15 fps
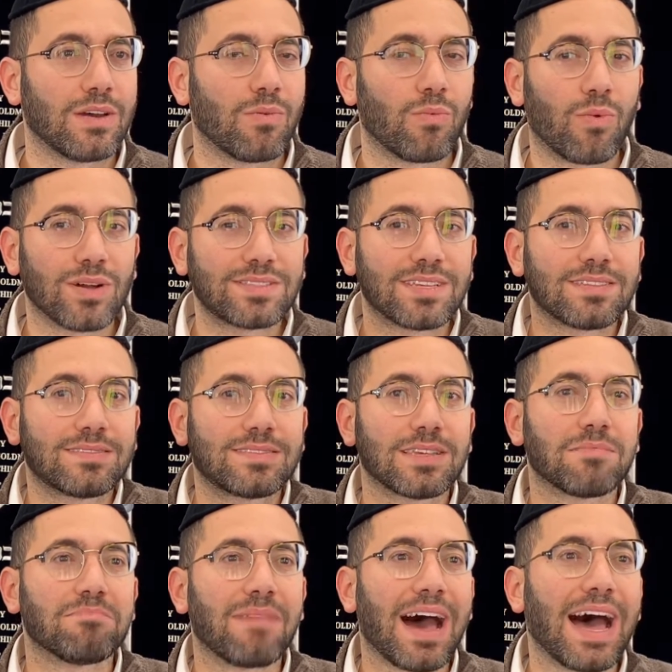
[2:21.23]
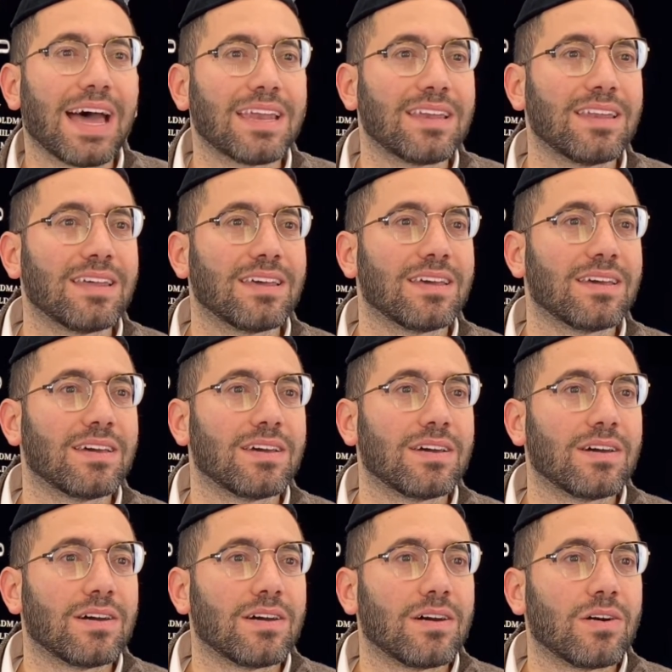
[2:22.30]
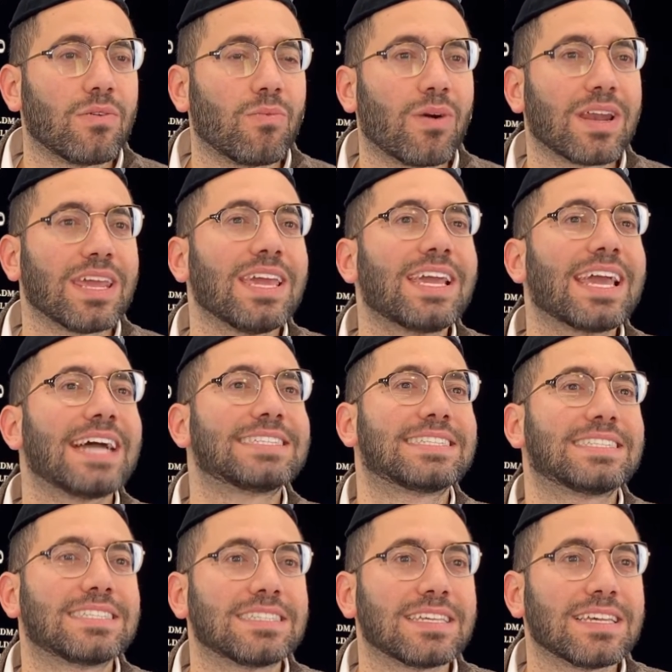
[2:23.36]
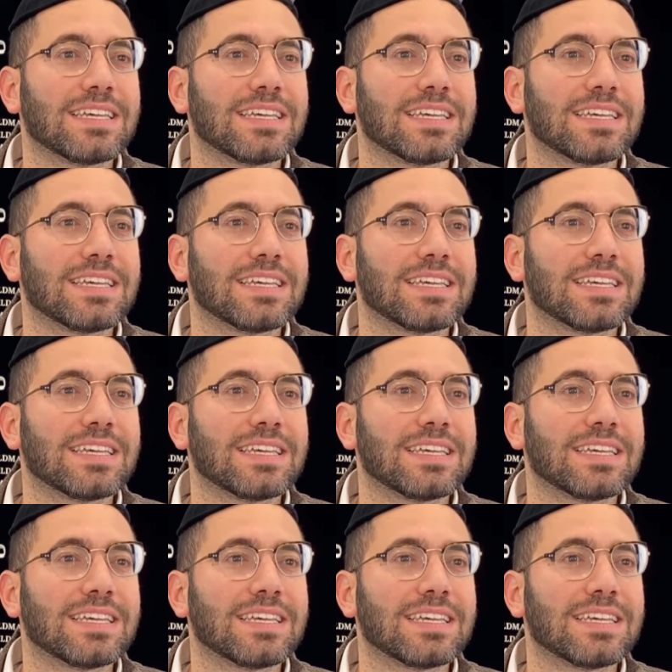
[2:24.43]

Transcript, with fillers: What's a siman when he gets